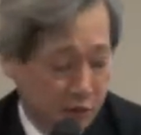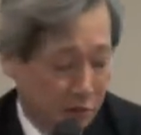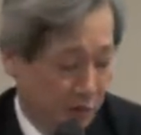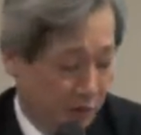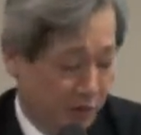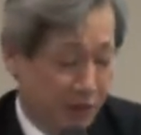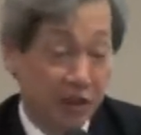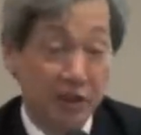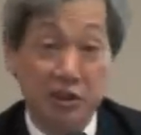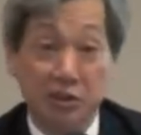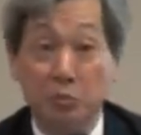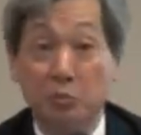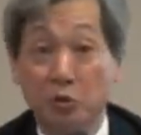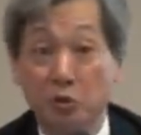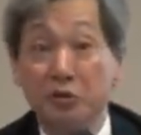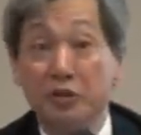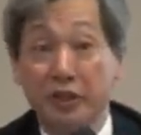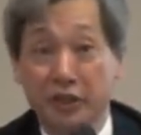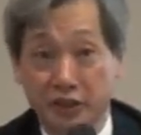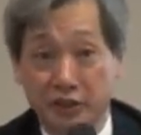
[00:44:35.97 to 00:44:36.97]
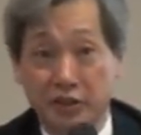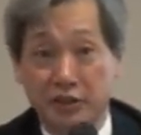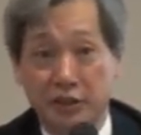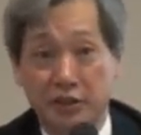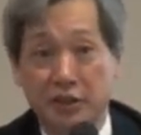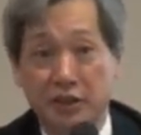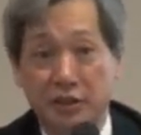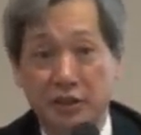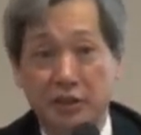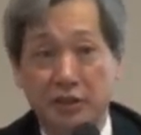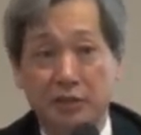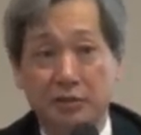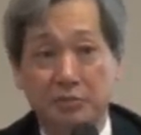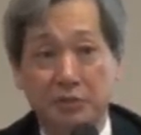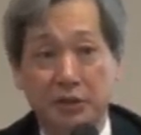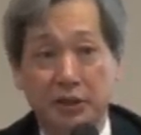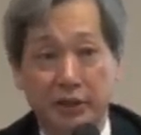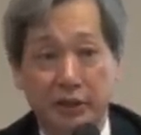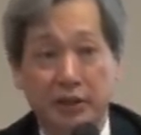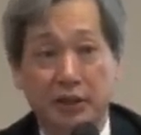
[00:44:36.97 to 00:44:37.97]
So these small things
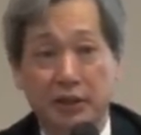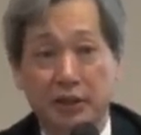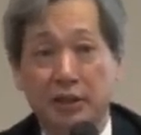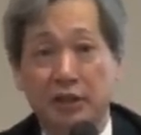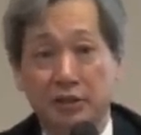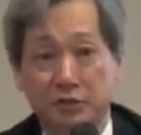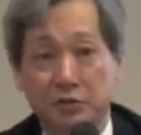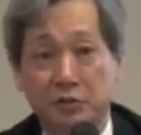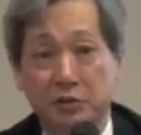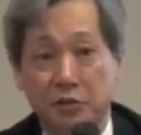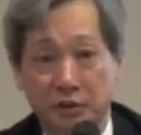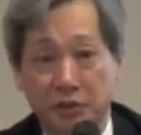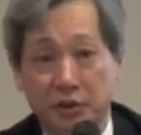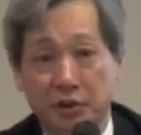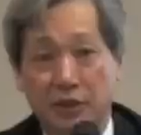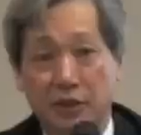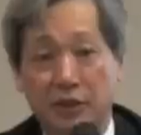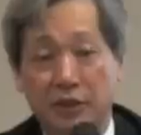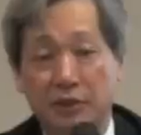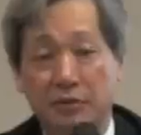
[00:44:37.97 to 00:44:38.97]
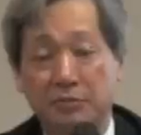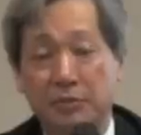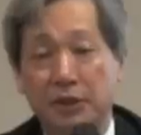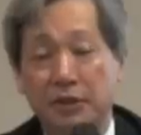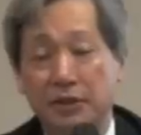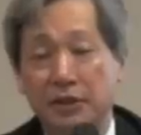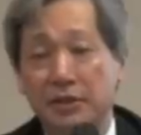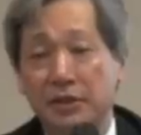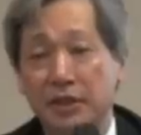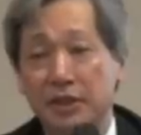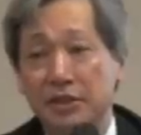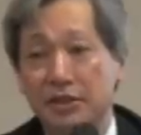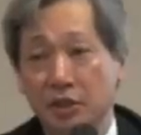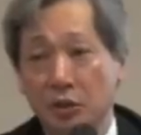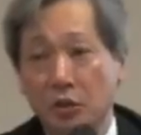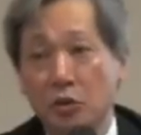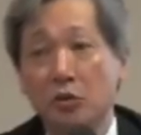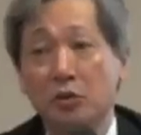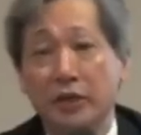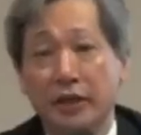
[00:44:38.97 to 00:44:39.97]
um, play a large role, but
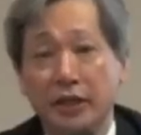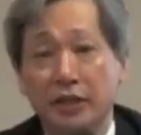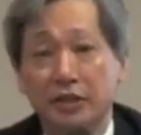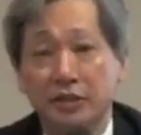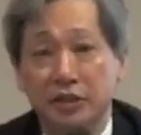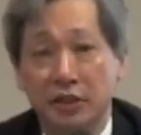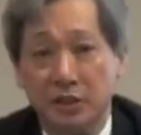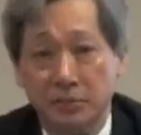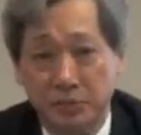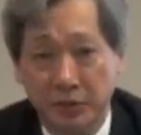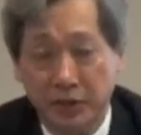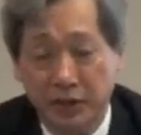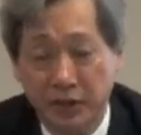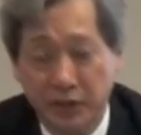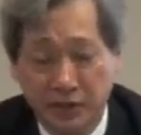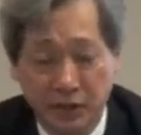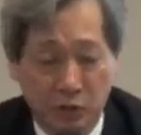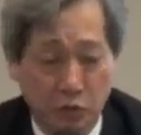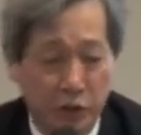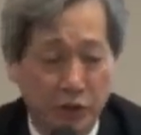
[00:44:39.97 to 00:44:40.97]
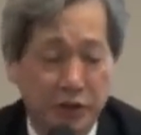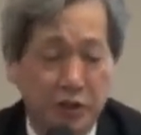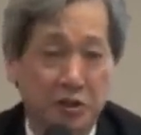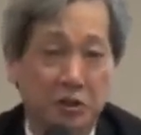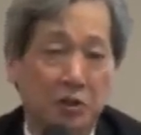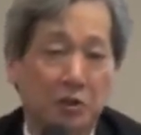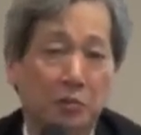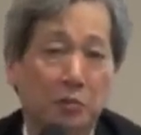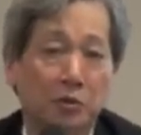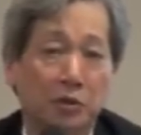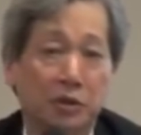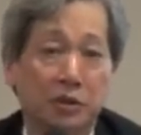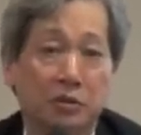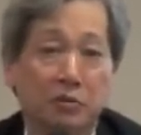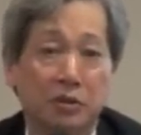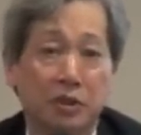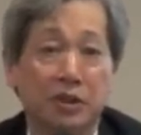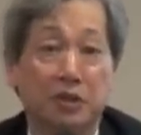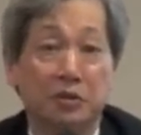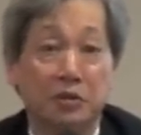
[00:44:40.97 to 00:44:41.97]
this all ends up in the question of
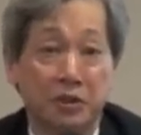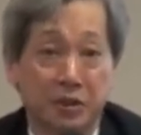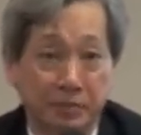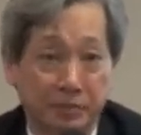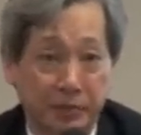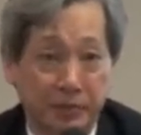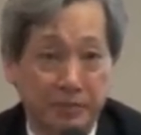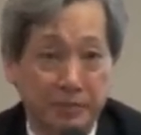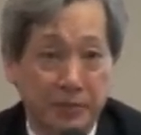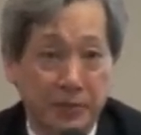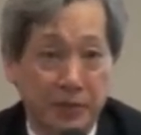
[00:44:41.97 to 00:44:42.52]
political leadership.